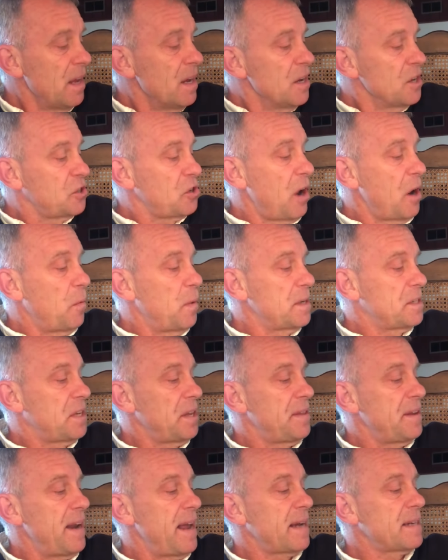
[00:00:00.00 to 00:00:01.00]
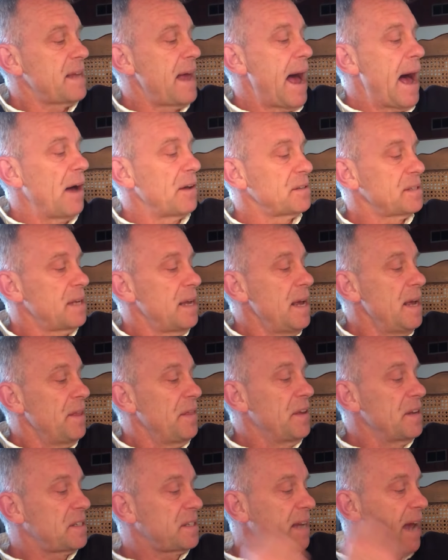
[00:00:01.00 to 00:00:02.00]
So I went to the next house.
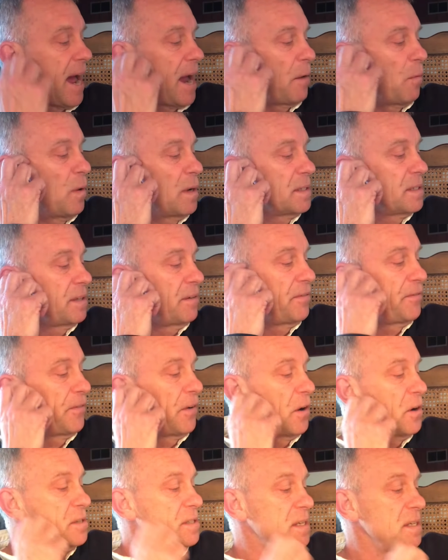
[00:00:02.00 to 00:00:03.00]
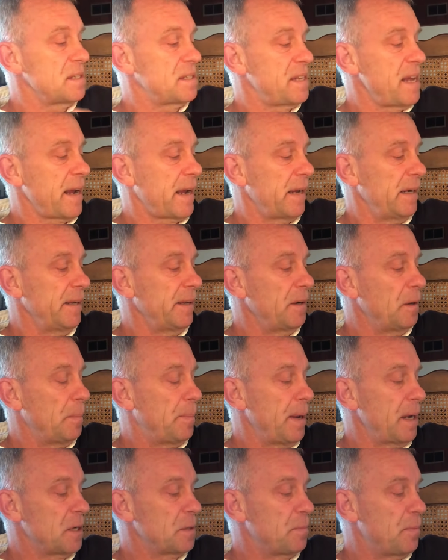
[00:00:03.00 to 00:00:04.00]
This guy was the first and second little
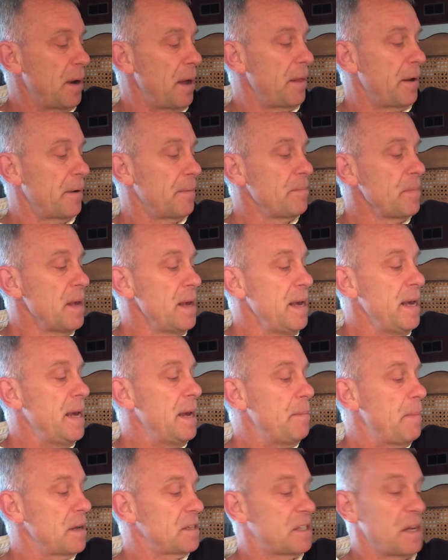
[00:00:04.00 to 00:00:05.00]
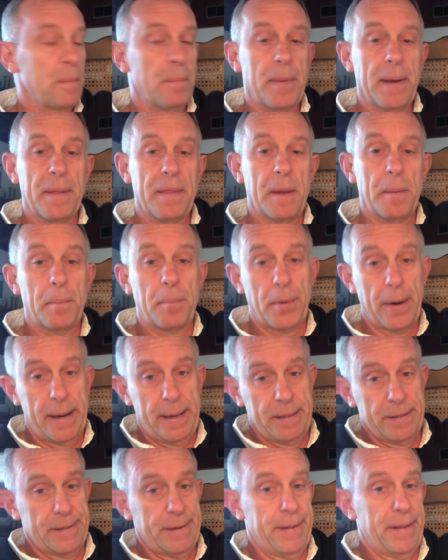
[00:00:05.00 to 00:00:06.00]
pig's brother. He must have been the
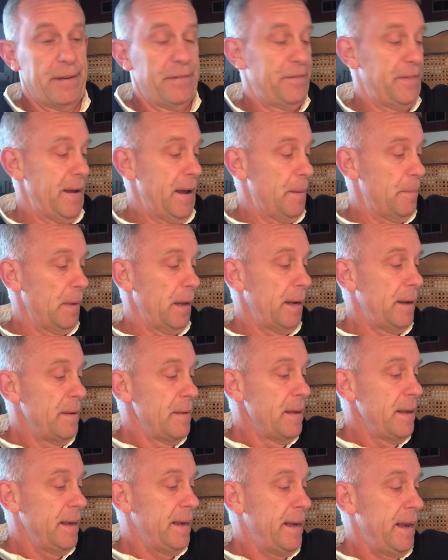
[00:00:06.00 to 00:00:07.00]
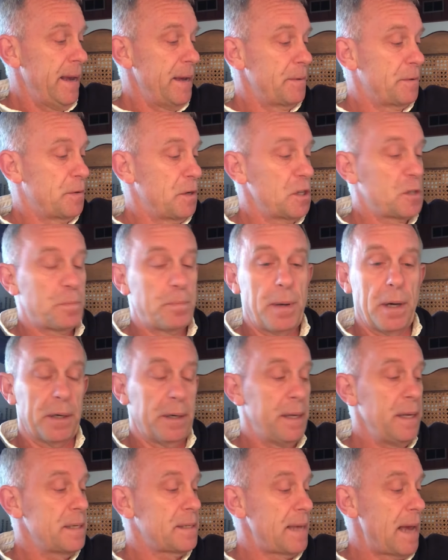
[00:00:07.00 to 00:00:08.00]
brains of the family. He had just built
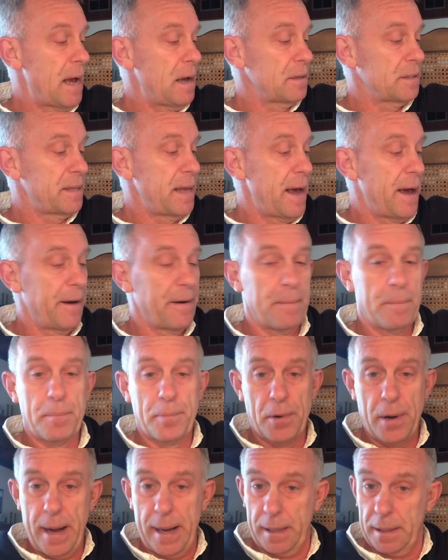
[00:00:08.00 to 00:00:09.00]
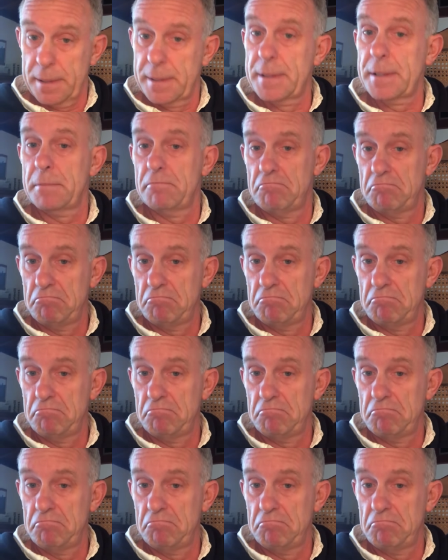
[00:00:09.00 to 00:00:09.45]
his house out of bricks.